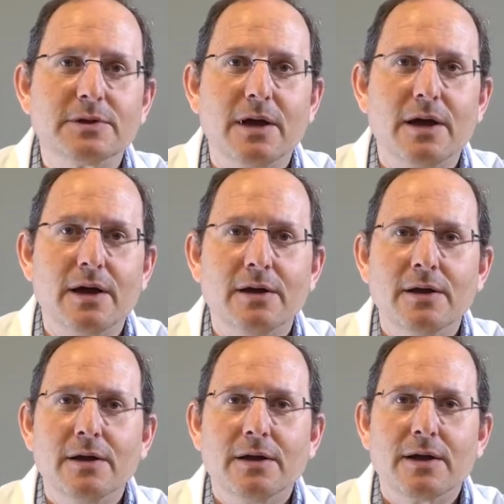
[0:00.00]

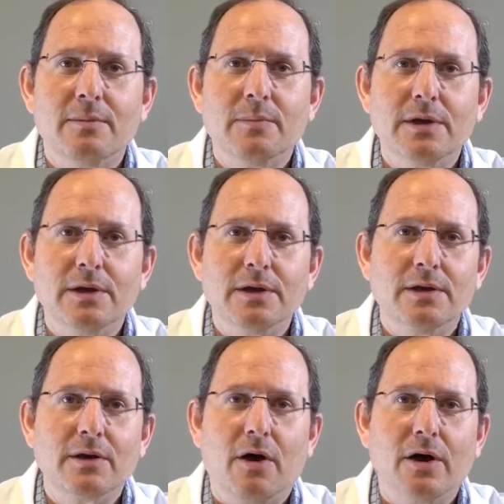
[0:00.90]
can
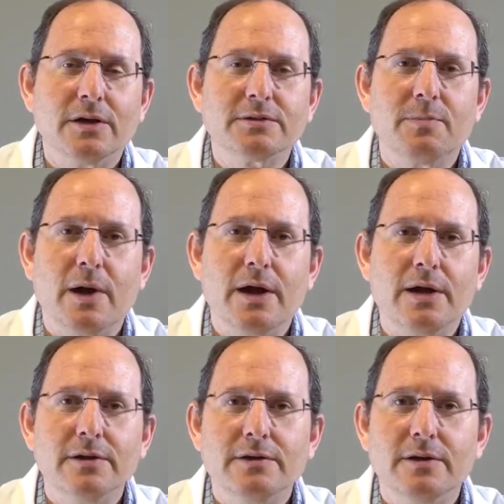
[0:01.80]
be caused by